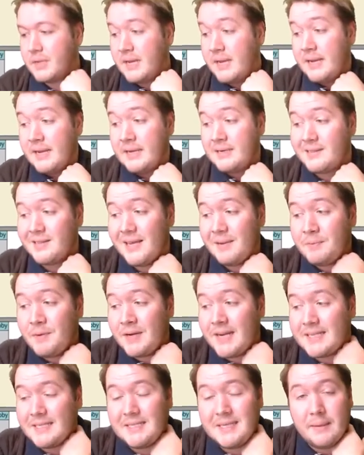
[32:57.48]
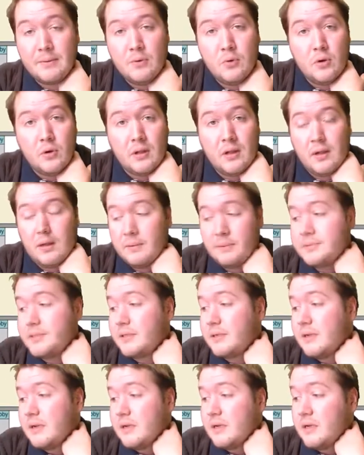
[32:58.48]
And then we get to double hook clubs.